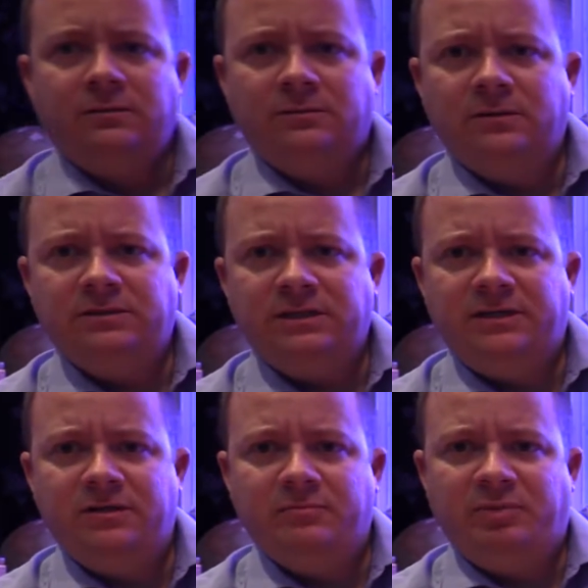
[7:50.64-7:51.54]
Looks like
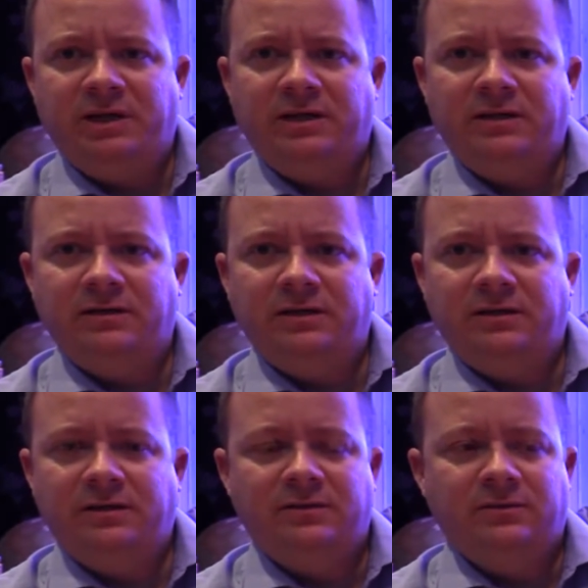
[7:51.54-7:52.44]
you can pick an
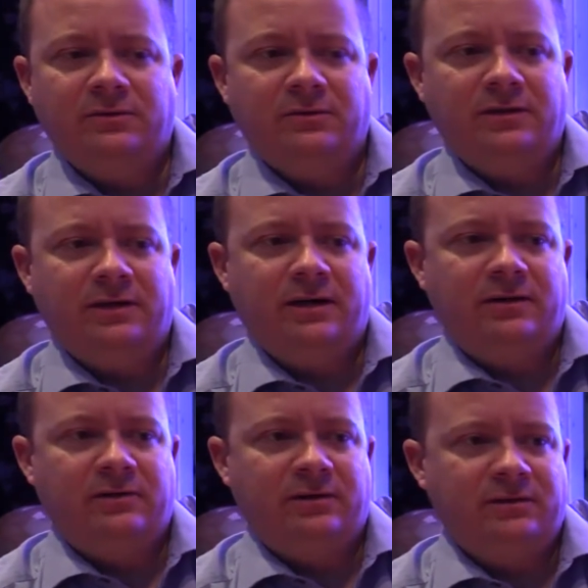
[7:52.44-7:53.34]
in or an
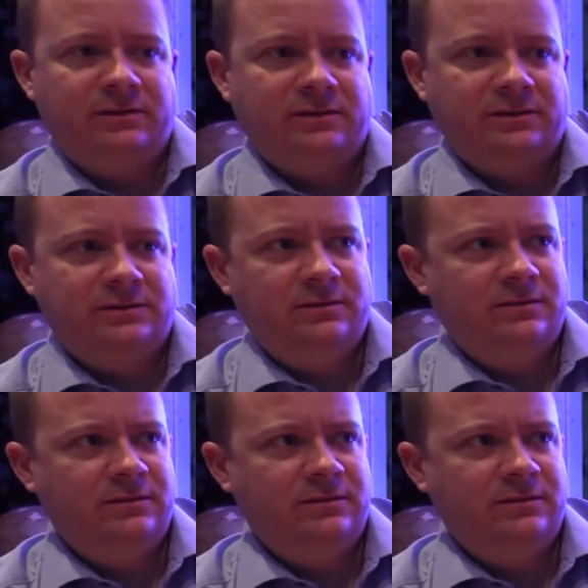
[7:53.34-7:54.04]
out on this.